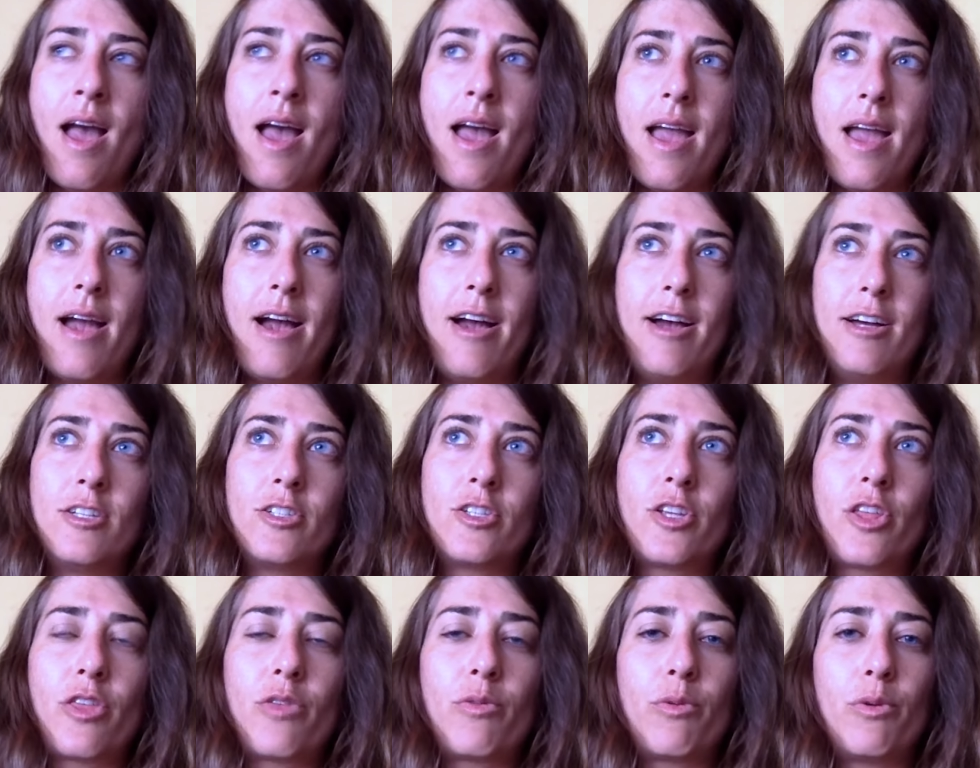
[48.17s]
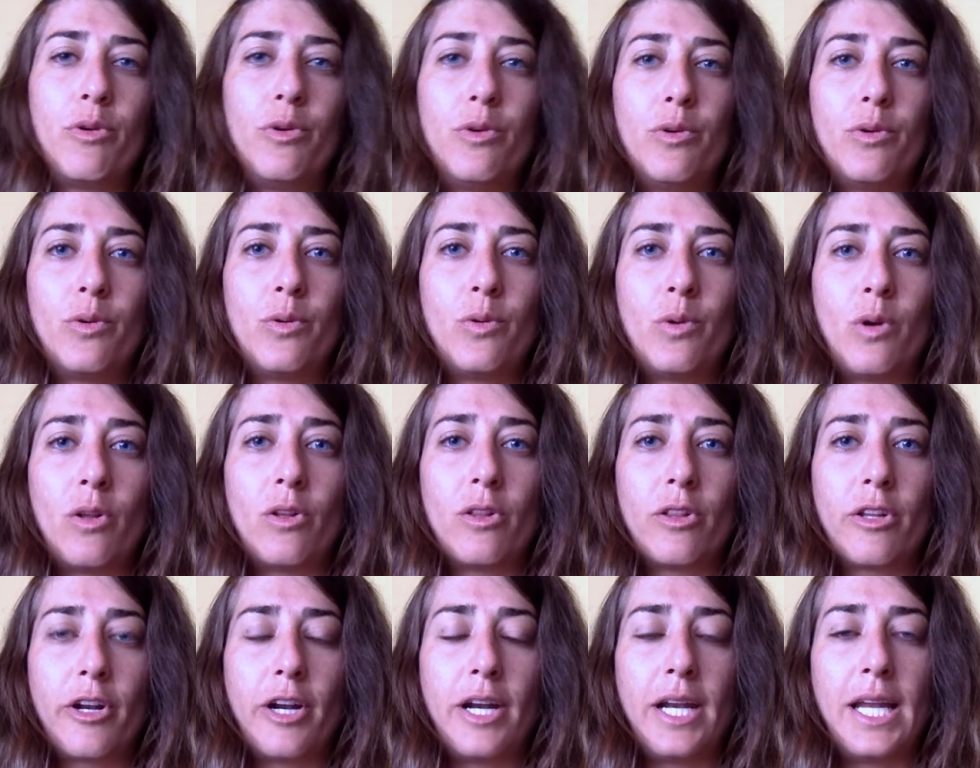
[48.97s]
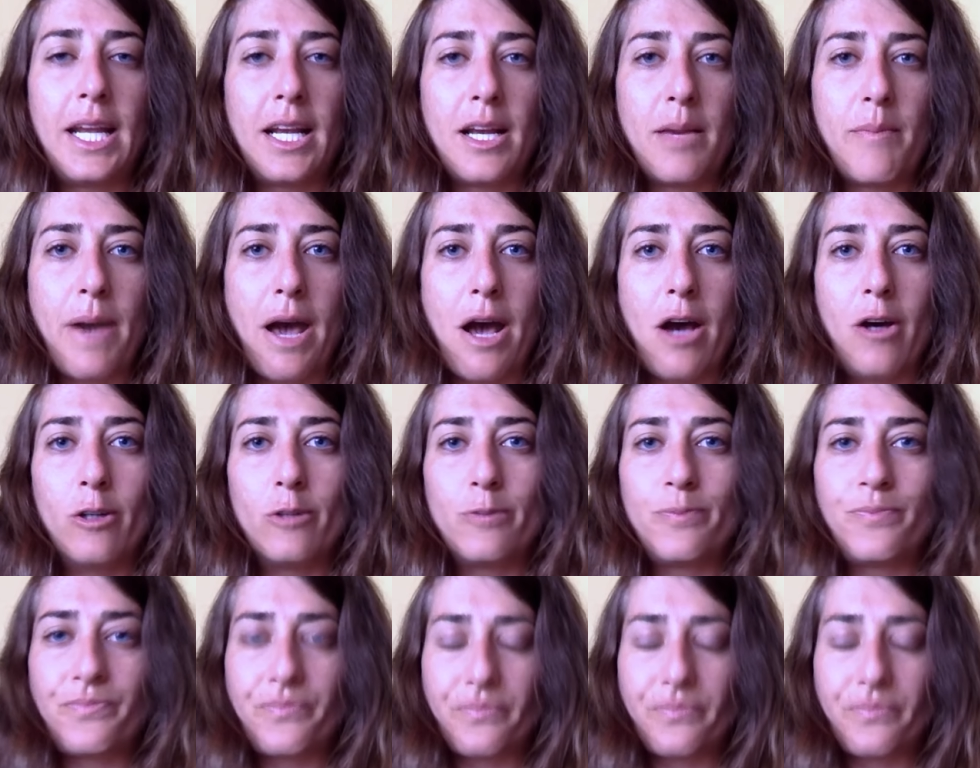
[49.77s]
And through learning about